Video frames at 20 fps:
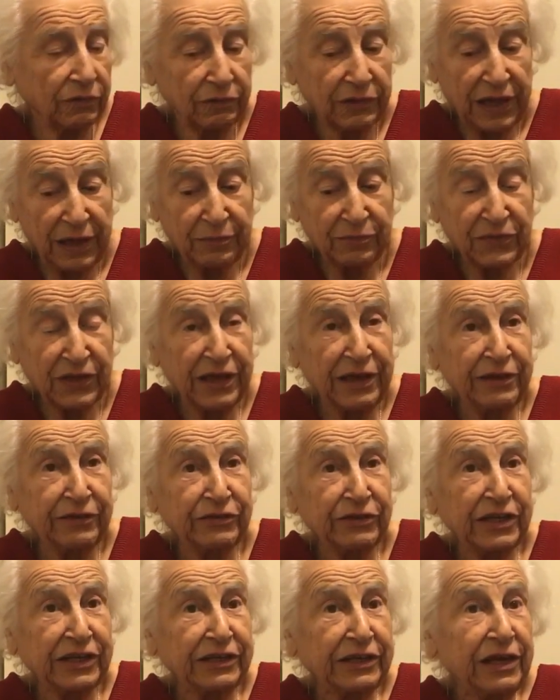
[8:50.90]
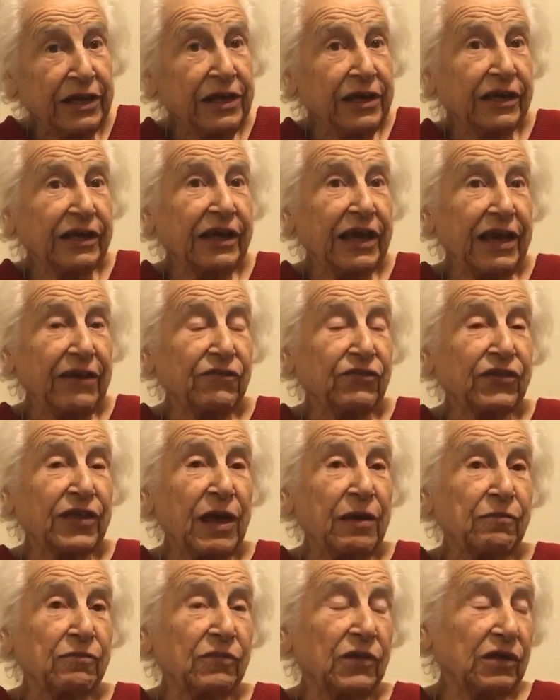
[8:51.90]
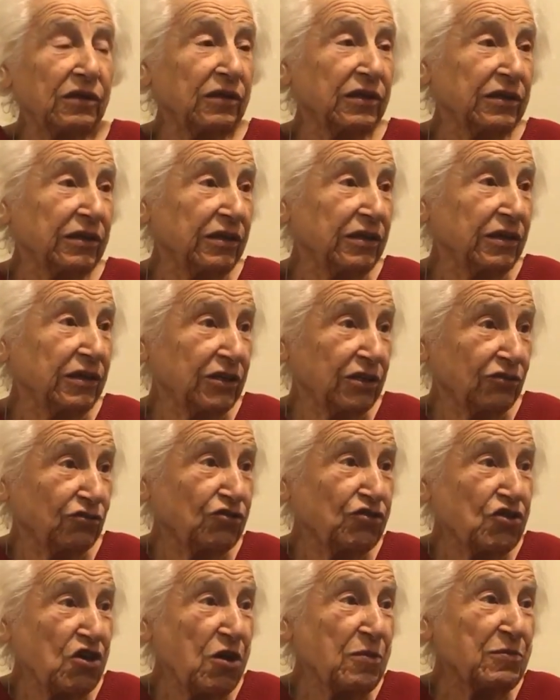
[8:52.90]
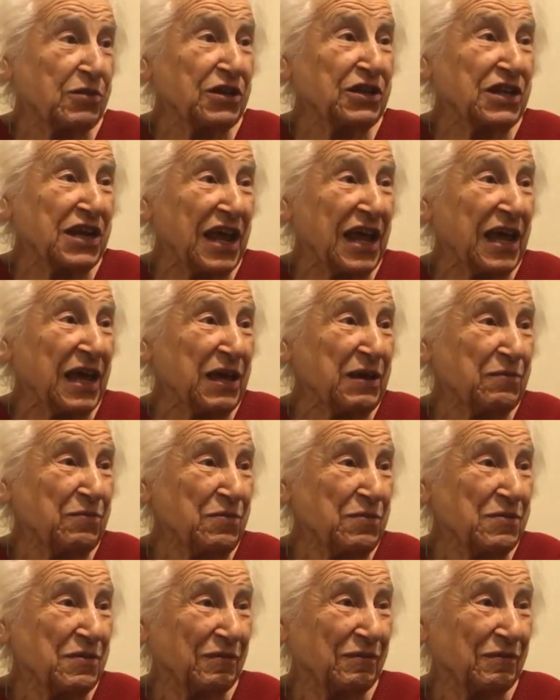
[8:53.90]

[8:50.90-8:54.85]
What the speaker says: came there, and they gave them a German name,